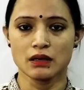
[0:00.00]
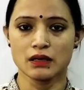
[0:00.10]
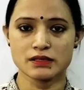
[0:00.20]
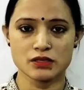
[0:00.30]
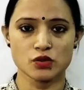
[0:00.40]

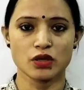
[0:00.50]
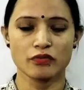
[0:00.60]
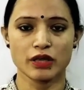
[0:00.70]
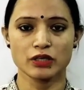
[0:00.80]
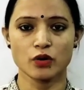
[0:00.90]
listen to
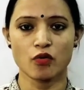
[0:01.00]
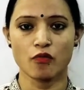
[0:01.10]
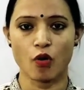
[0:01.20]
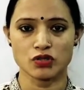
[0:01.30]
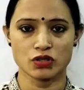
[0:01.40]
the video,
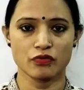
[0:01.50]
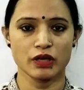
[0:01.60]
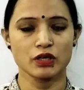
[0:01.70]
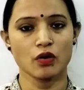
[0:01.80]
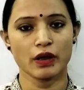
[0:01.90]
watch the
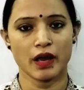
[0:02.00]
video